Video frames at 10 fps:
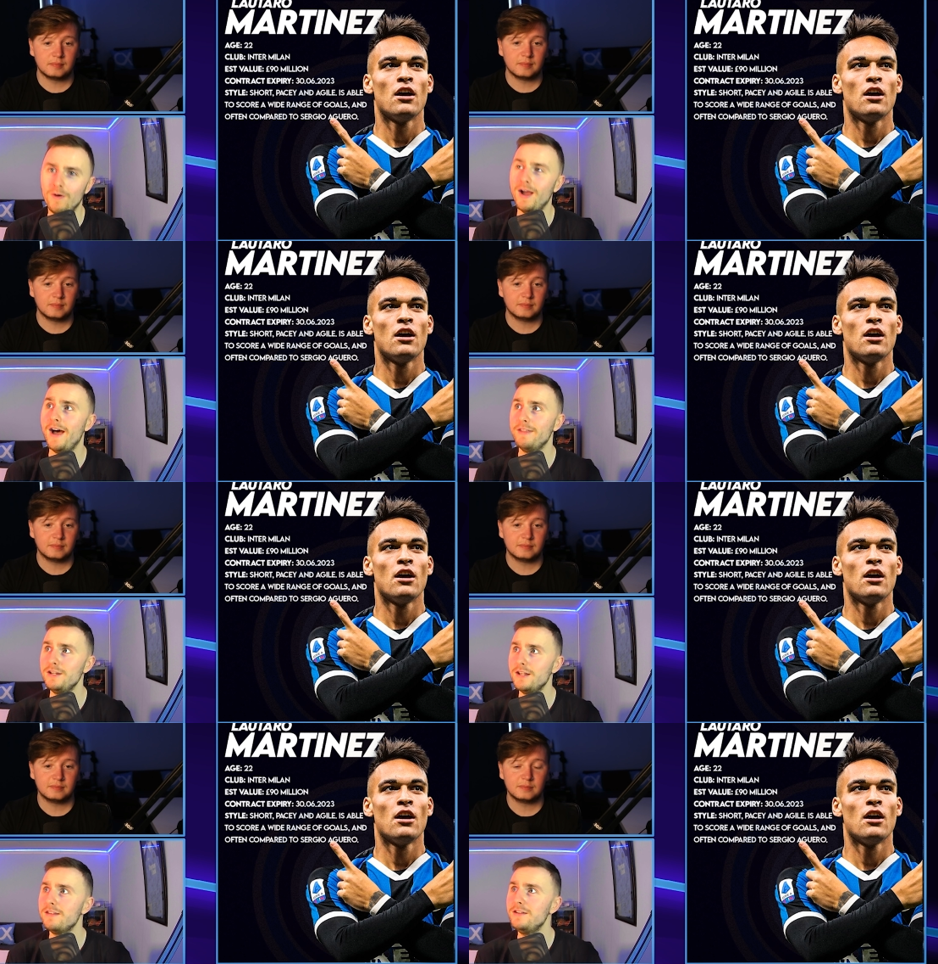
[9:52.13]
Speaker 1: Are, are
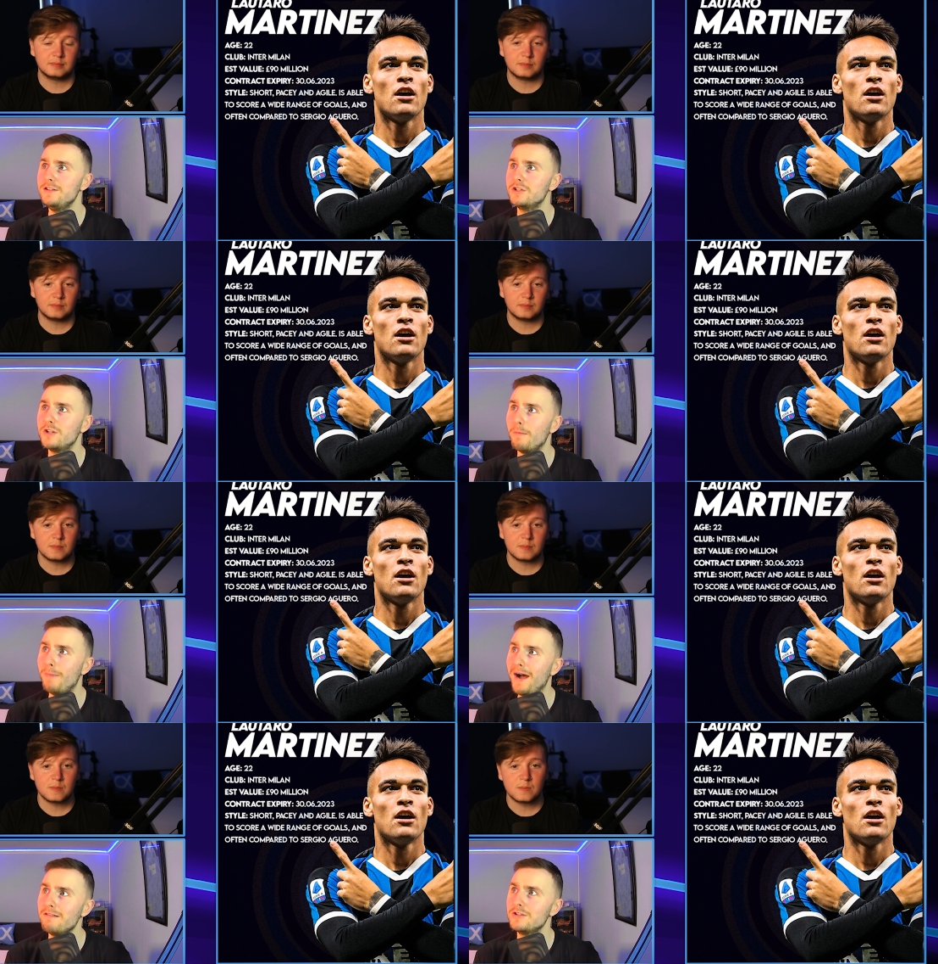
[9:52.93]
these
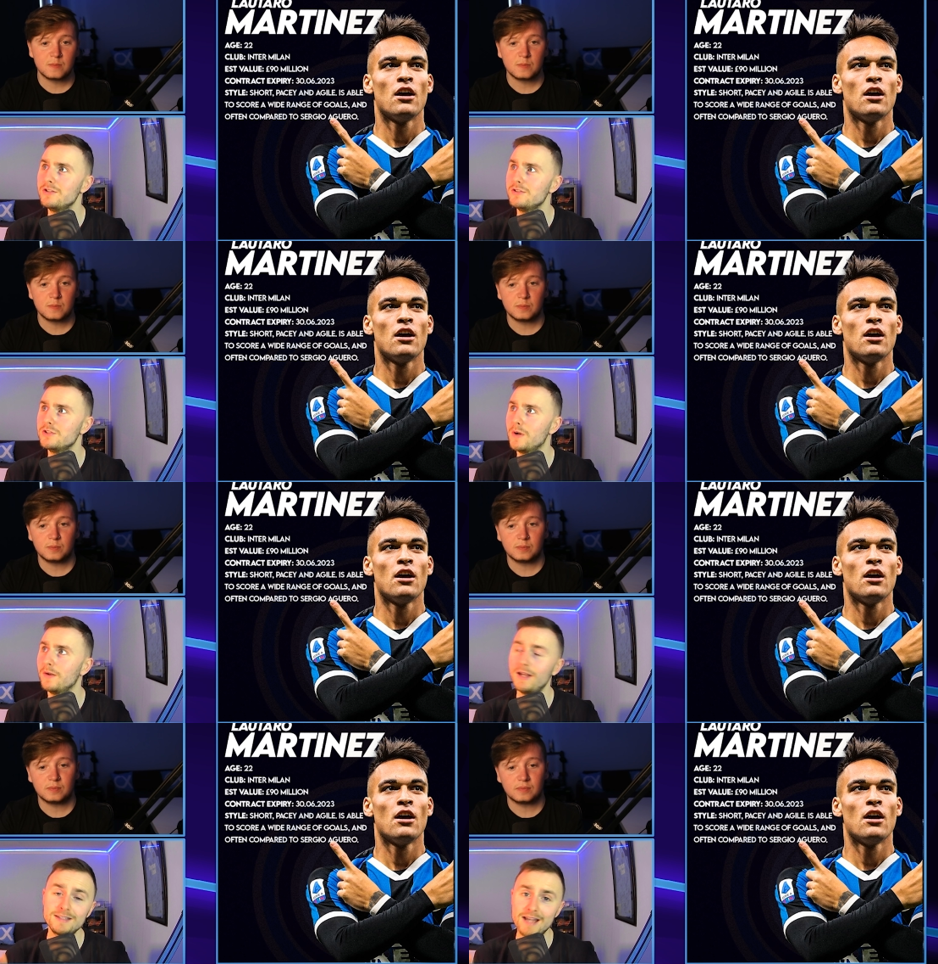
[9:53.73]
comparisons to,
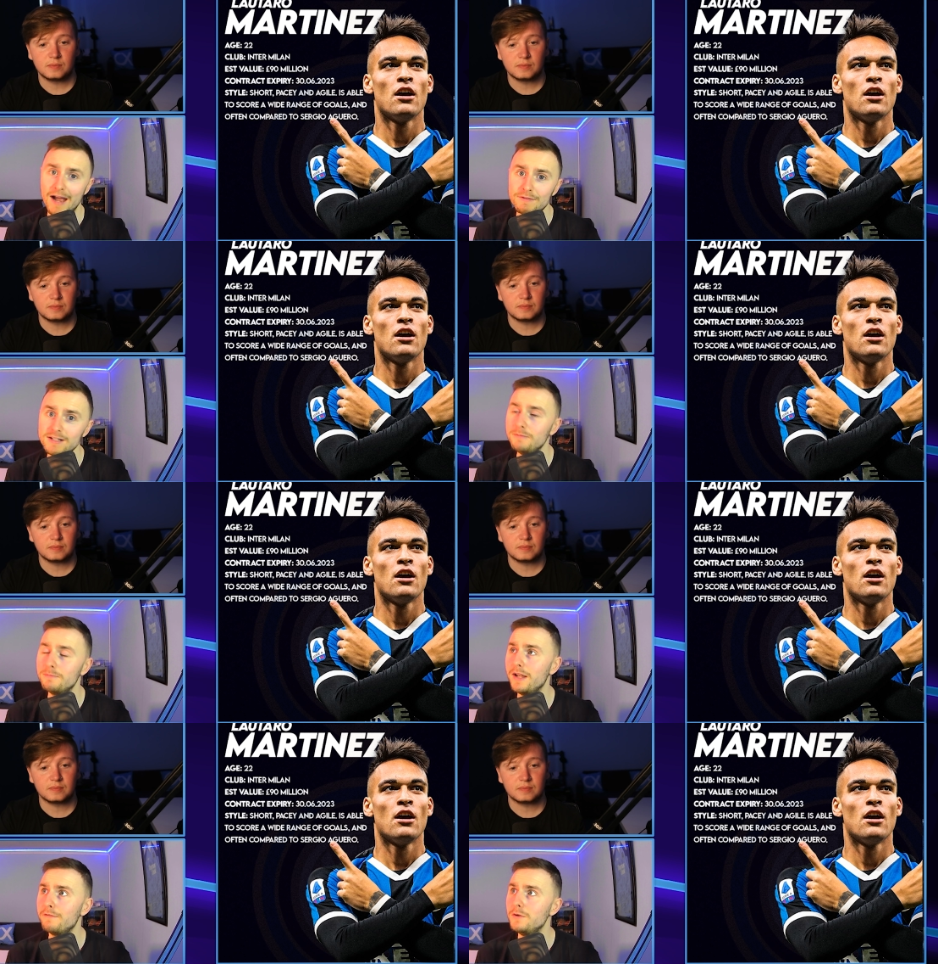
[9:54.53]
like I say, I've seen him
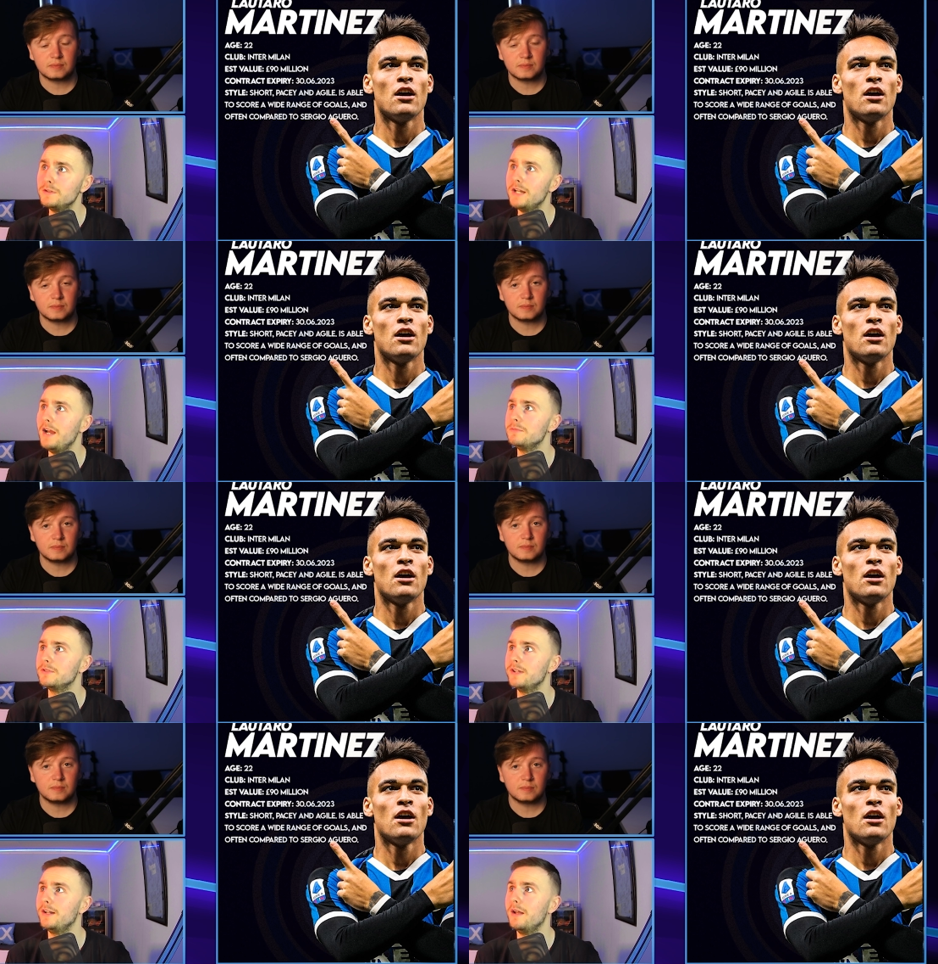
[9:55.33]
play a few times,
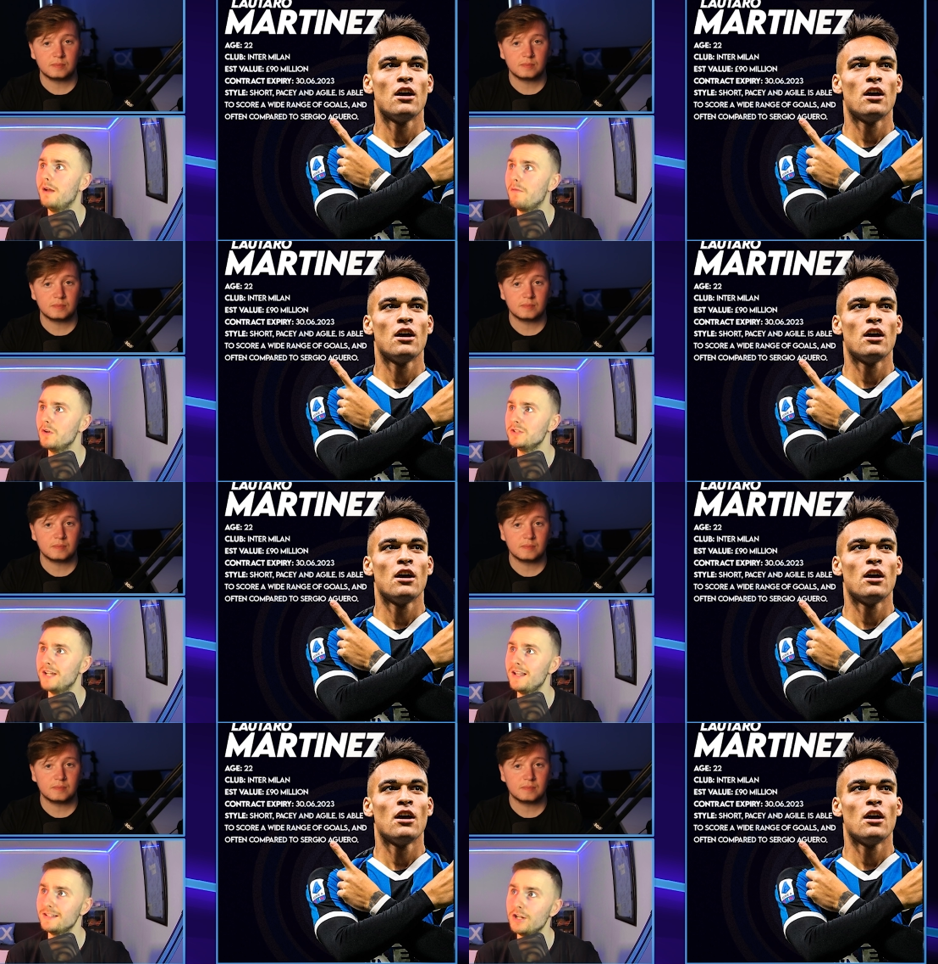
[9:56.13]
and uh, I've watched his
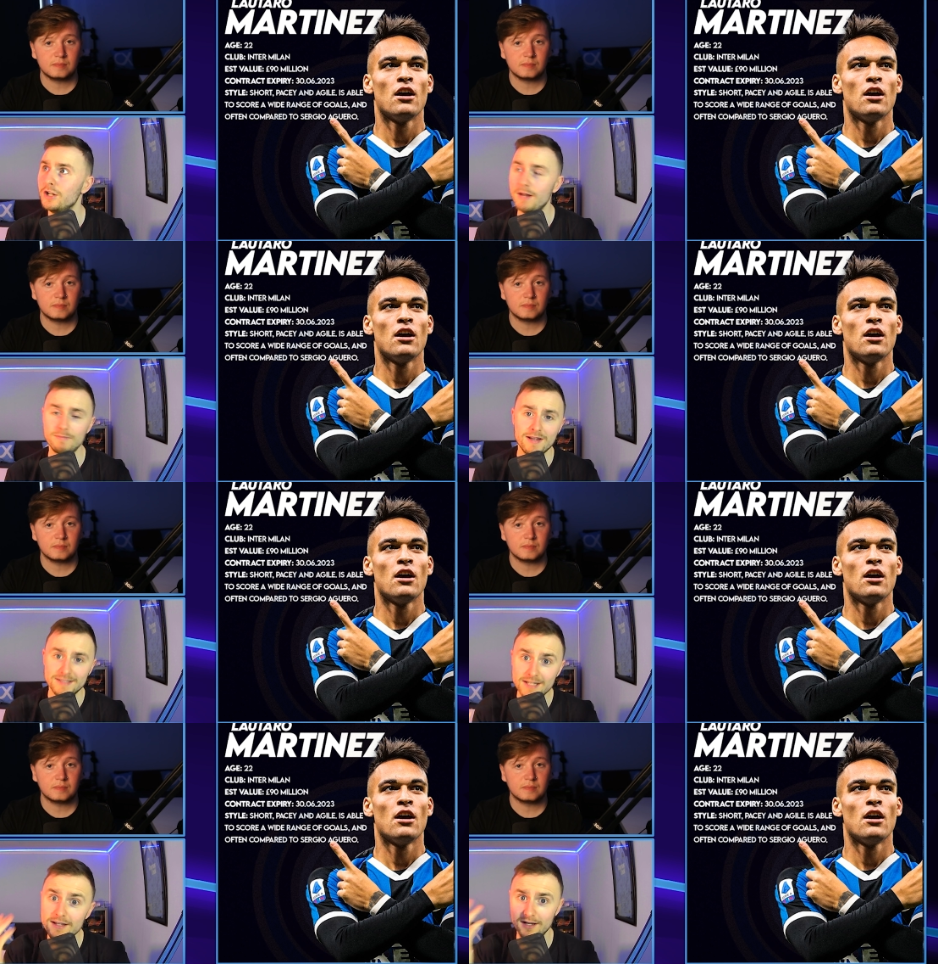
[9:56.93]
highlights, and I, I,
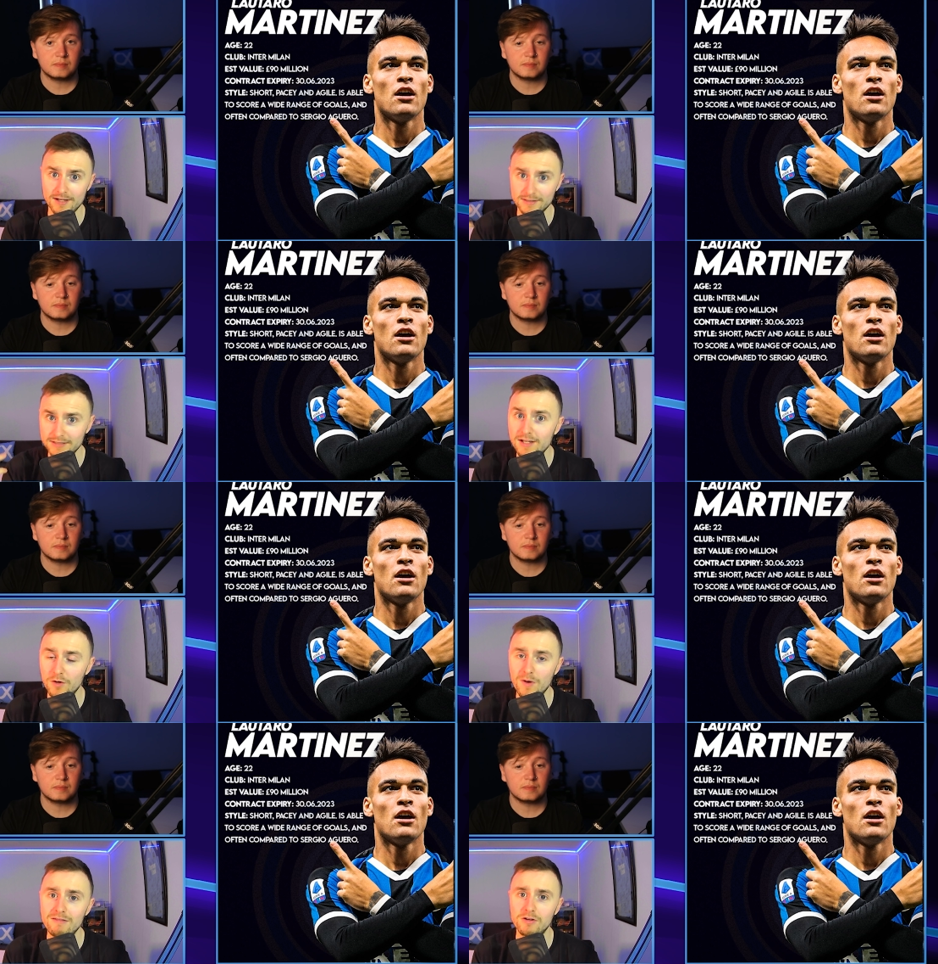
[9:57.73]
see the I see the
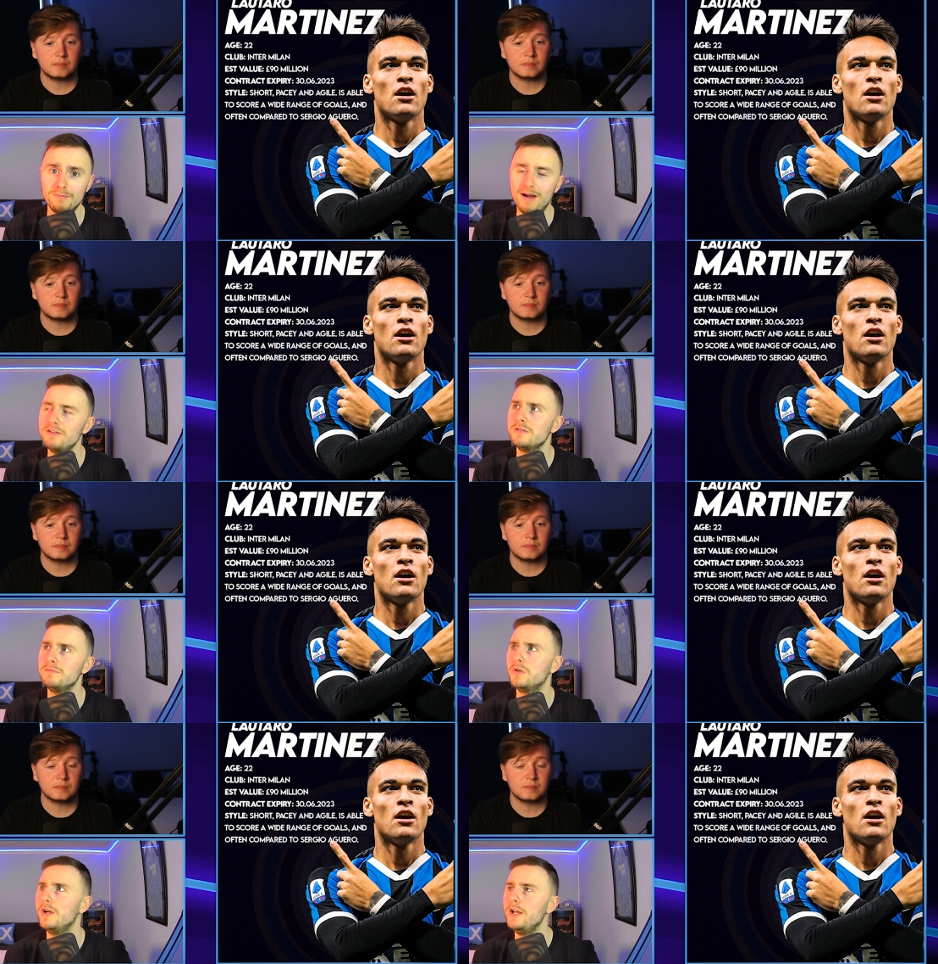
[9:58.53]
Aguero comparison,
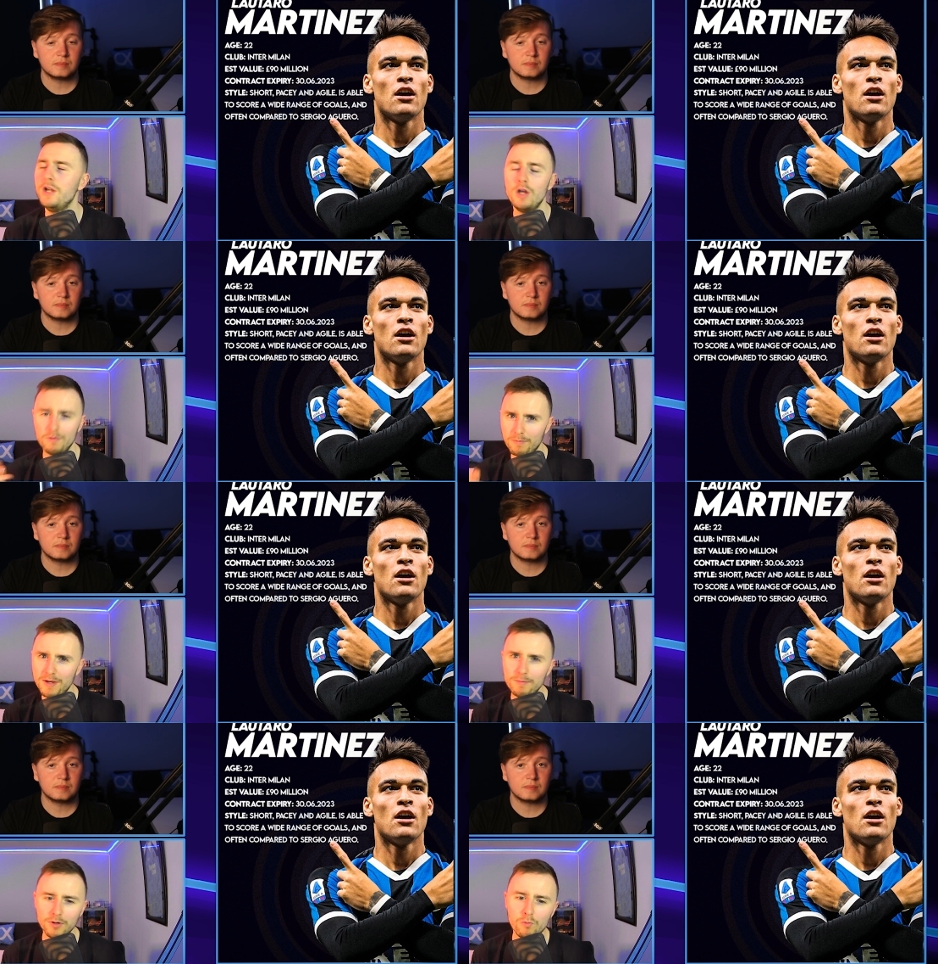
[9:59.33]
but the
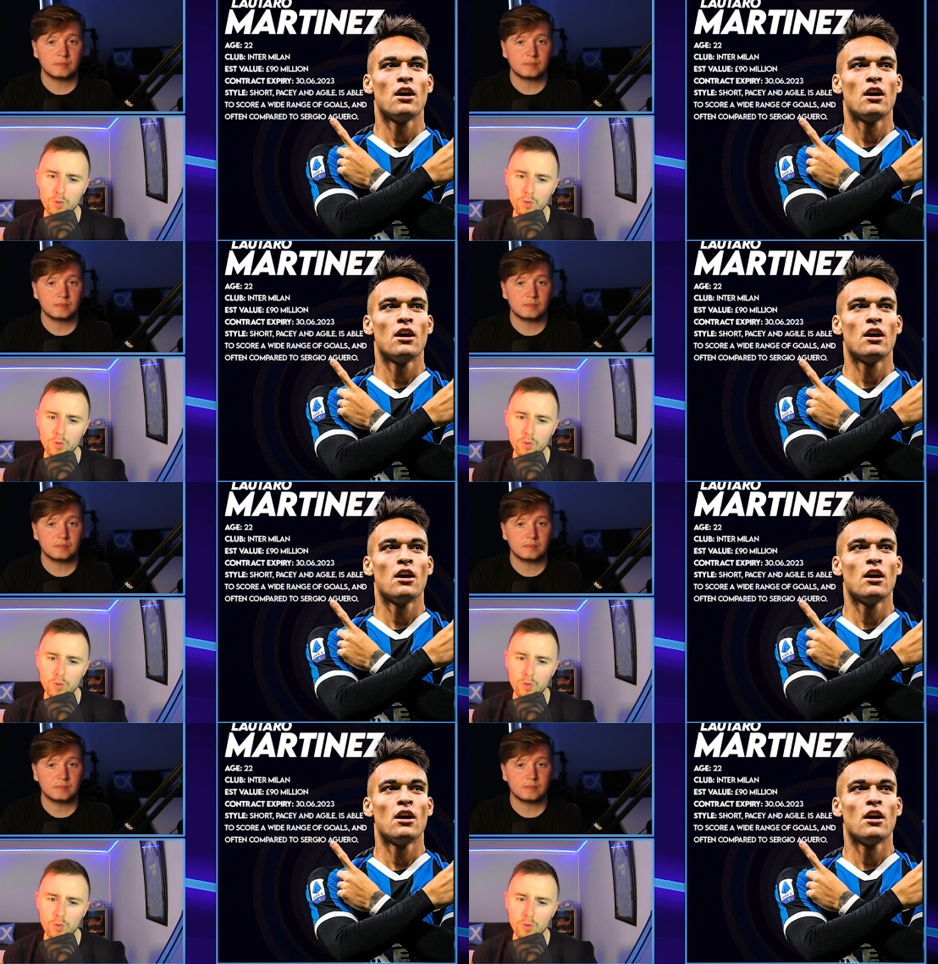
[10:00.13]
people who've